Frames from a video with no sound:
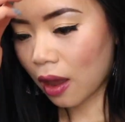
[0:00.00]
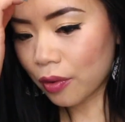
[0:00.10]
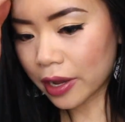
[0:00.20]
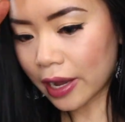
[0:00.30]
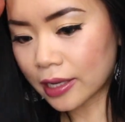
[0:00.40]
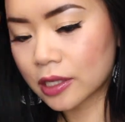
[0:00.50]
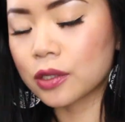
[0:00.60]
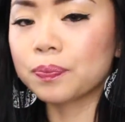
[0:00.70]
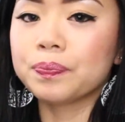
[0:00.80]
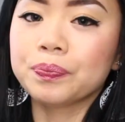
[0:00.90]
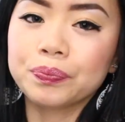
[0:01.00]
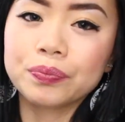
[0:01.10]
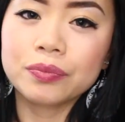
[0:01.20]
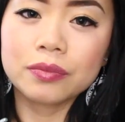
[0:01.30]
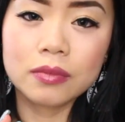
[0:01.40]
Okay guys,
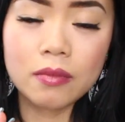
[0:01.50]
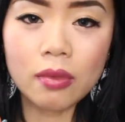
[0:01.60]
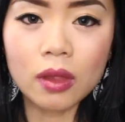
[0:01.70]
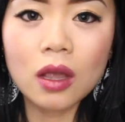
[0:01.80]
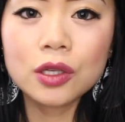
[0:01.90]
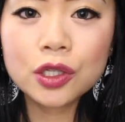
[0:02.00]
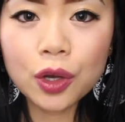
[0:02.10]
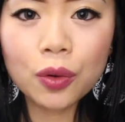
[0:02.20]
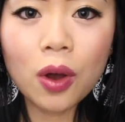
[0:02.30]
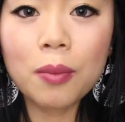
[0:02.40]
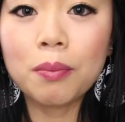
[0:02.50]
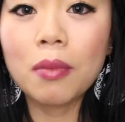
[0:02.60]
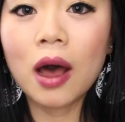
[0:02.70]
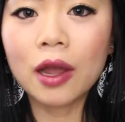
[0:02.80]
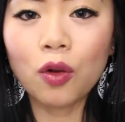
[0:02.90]
so
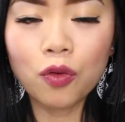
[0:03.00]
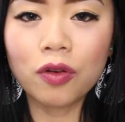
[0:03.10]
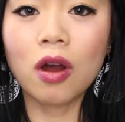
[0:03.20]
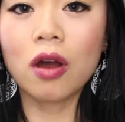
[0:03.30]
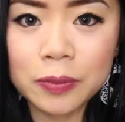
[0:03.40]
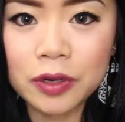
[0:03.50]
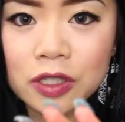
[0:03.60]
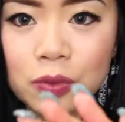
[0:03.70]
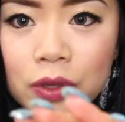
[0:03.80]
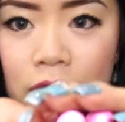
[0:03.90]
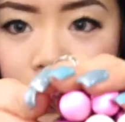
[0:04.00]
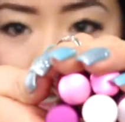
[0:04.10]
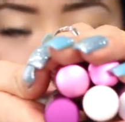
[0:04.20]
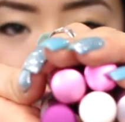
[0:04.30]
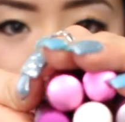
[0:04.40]
my overall experience with
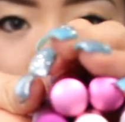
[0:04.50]
these